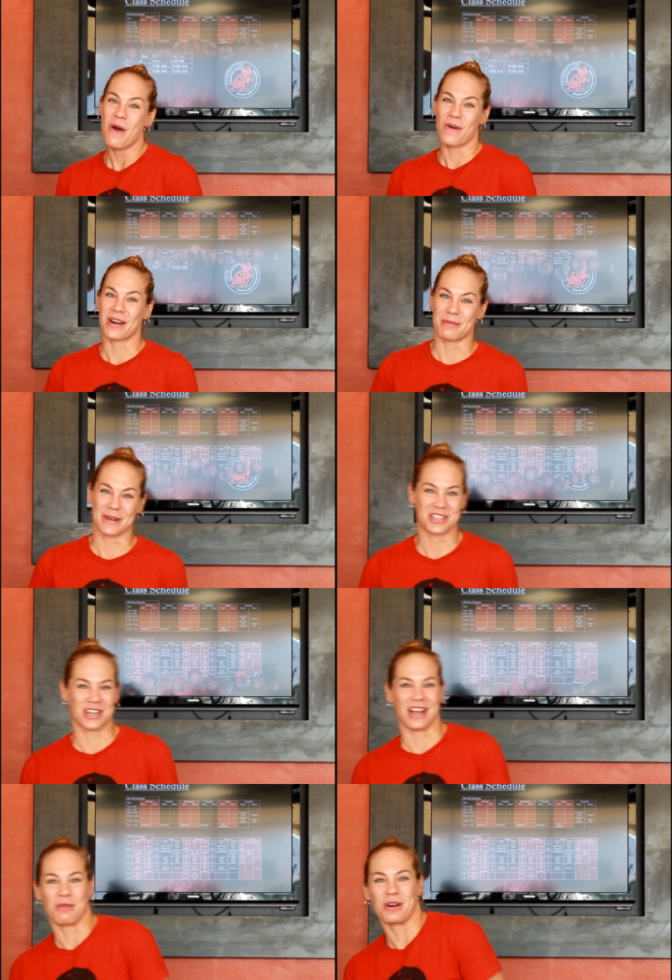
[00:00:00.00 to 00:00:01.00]
We're a bunch
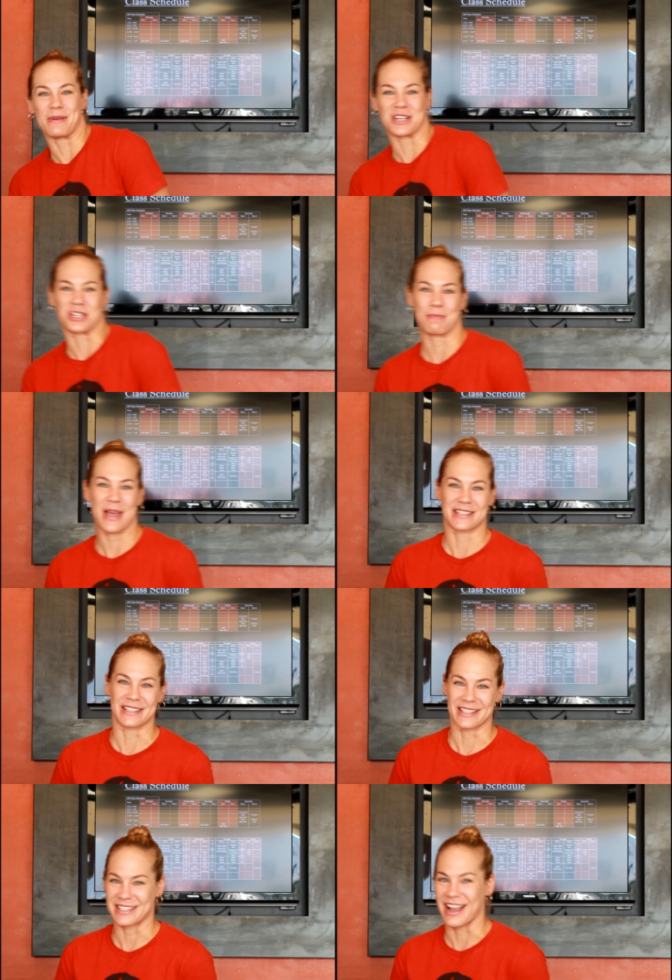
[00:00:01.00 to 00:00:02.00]
of
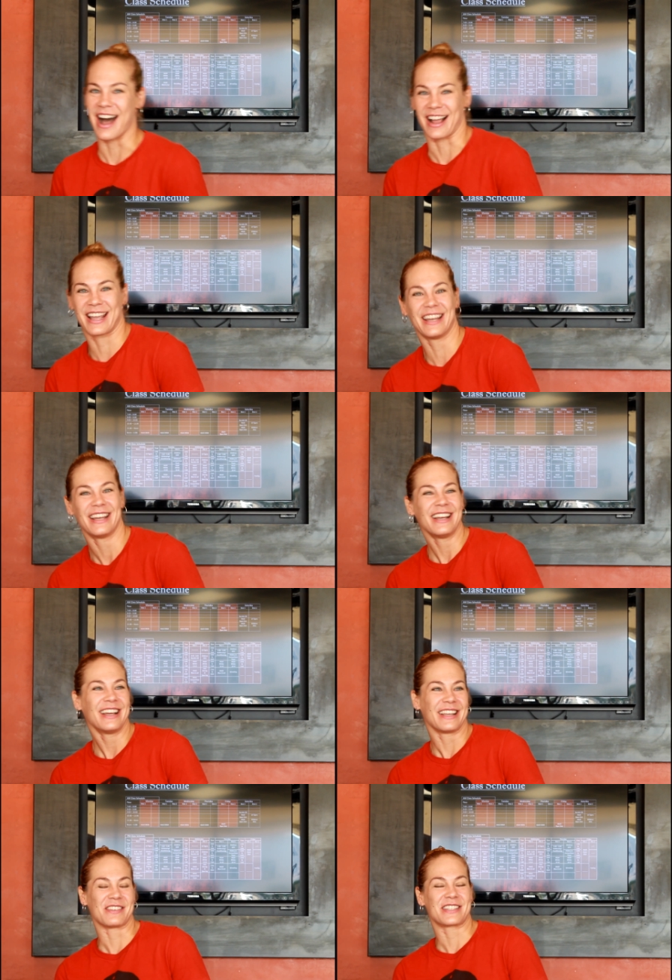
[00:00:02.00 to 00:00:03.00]
peasant stock.
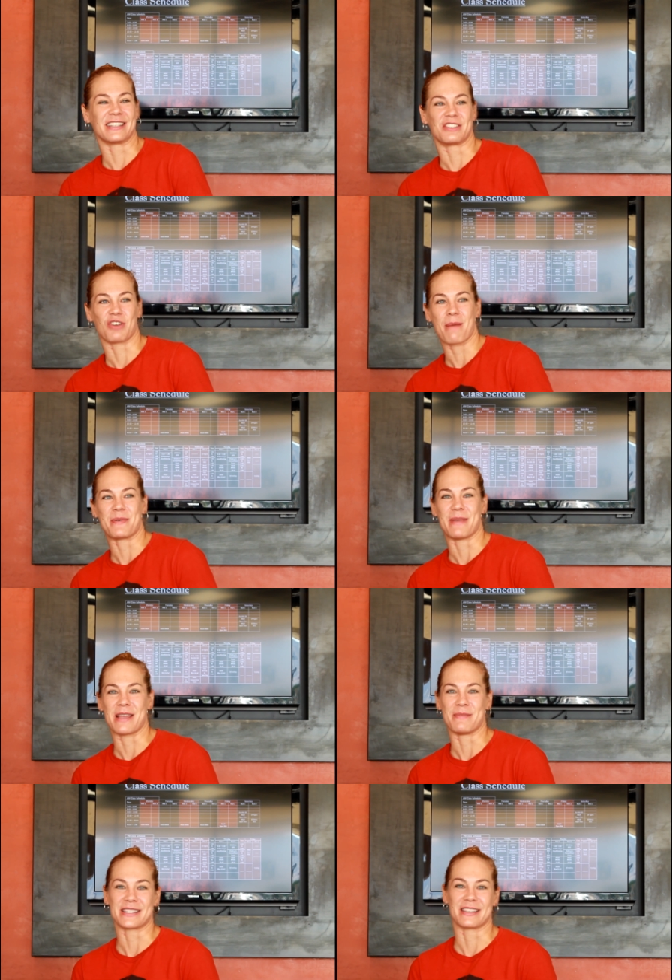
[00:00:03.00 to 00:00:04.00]
Used to dropping
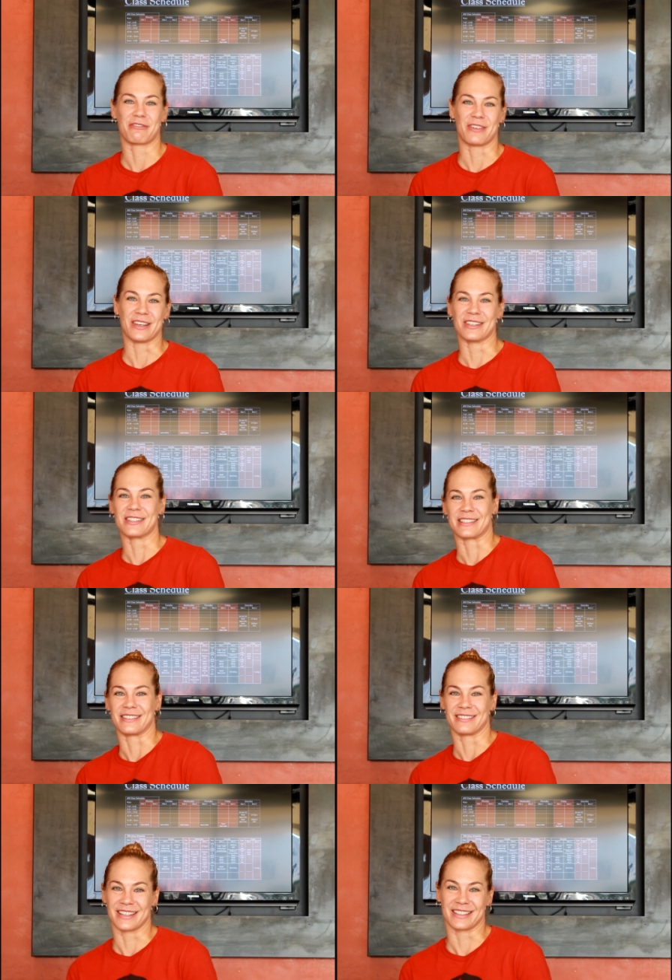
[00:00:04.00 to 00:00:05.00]
babies in the fields
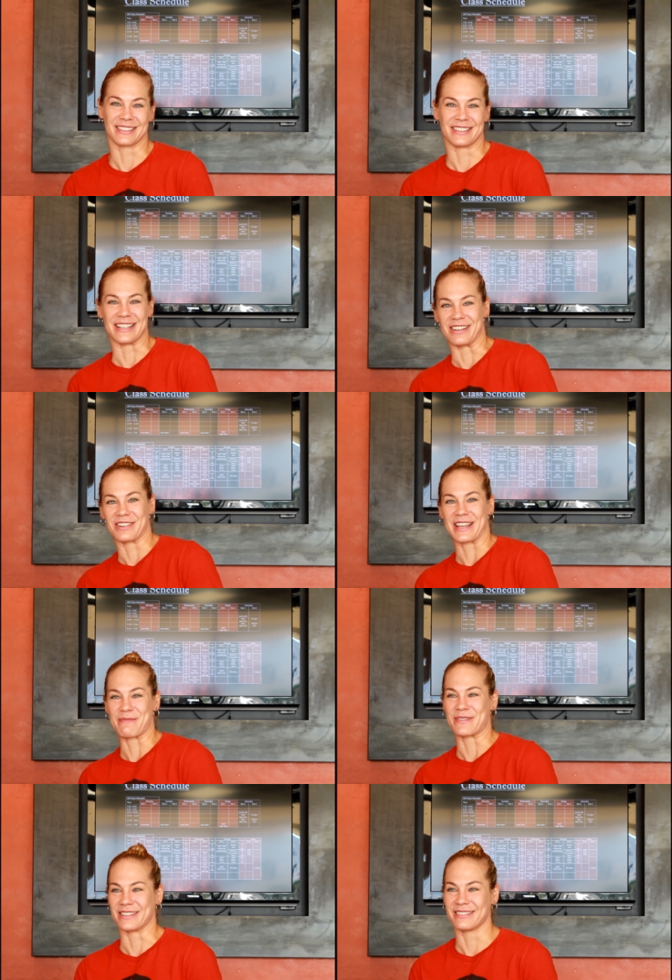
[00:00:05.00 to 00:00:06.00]
and
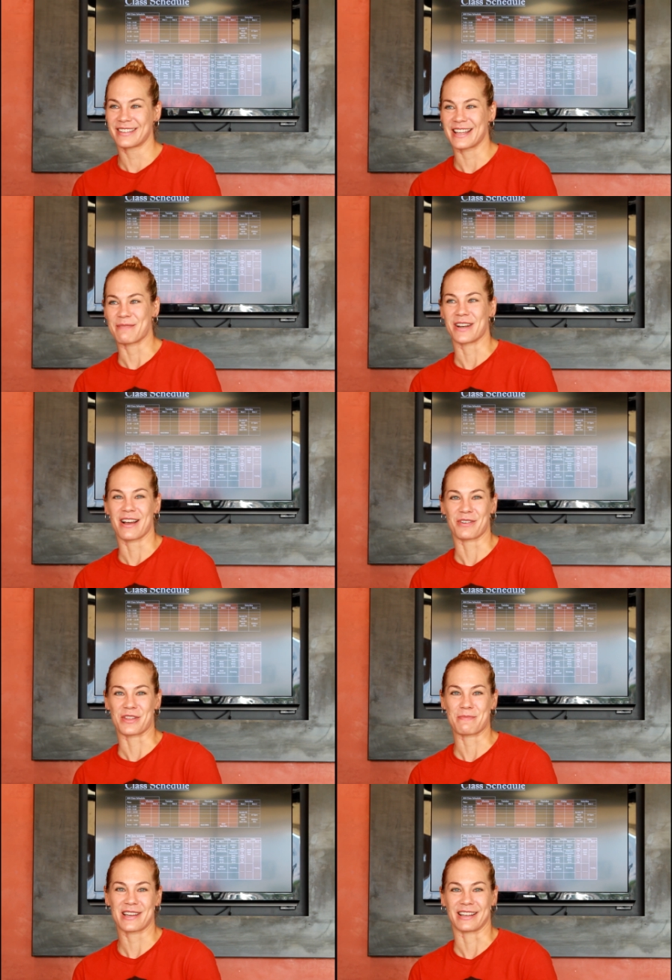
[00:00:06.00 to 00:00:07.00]
keeping on
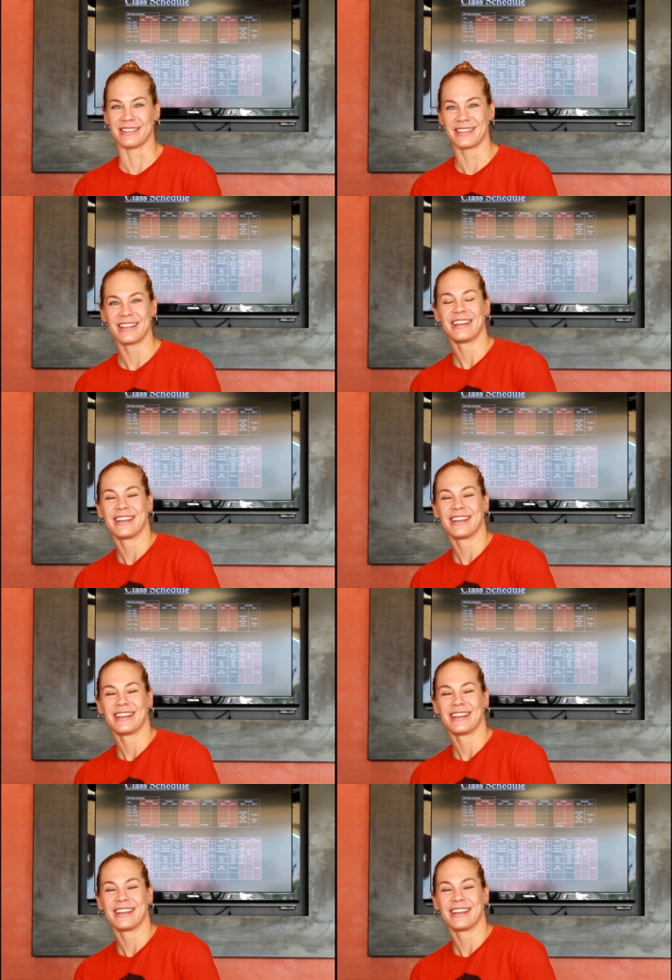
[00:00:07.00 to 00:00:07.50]
with the picking.